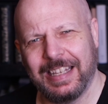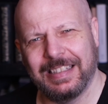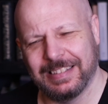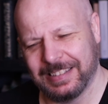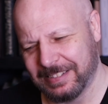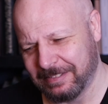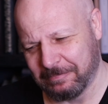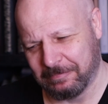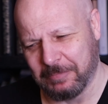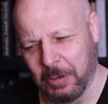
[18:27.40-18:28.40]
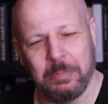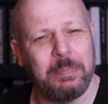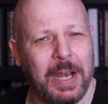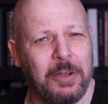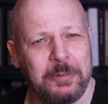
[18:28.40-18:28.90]
in
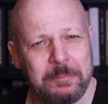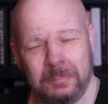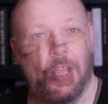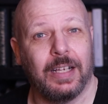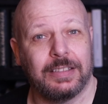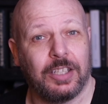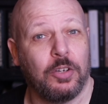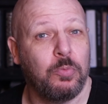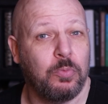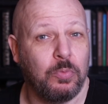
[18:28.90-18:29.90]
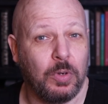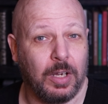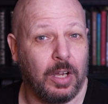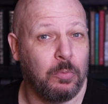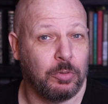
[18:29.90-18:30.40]
below. And so
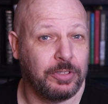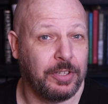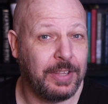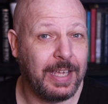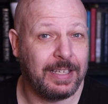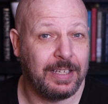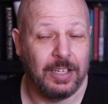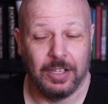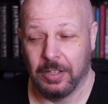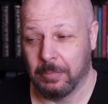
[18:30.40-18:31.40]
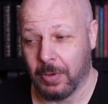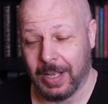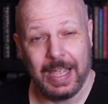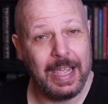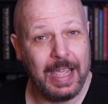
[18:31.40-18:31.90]
I want to thank
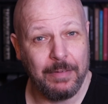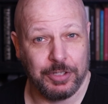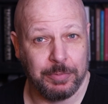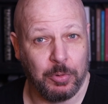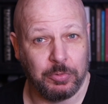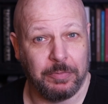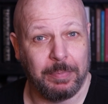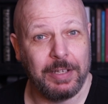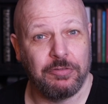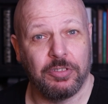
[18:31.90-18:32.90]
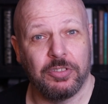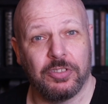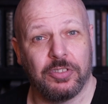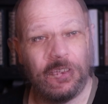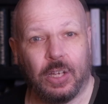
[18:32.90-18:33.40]
my ever-supportive
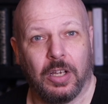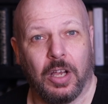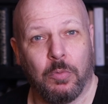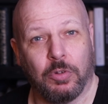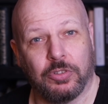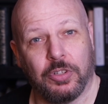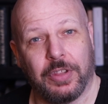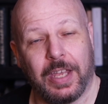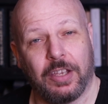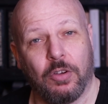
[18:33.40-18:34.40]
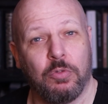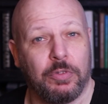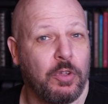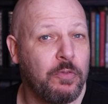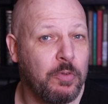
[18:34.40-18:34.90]
patrons. I want to thank all
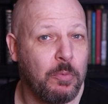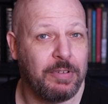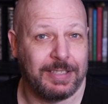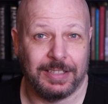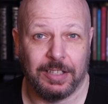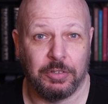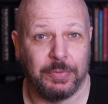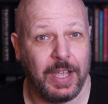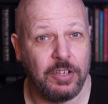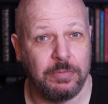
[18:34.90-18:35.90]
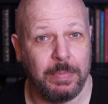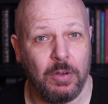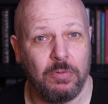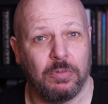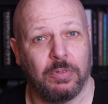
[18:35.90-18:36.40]
of you for pressing the notification
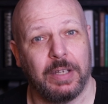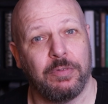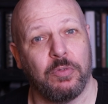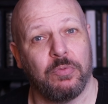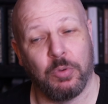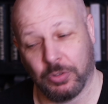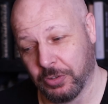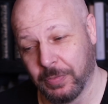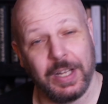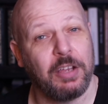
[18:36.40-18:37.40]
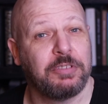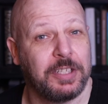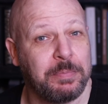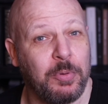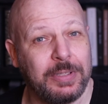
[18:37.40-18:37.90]
bell if you've watched the video to
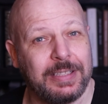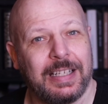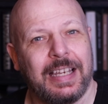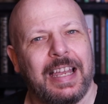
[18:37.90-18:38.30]
this point.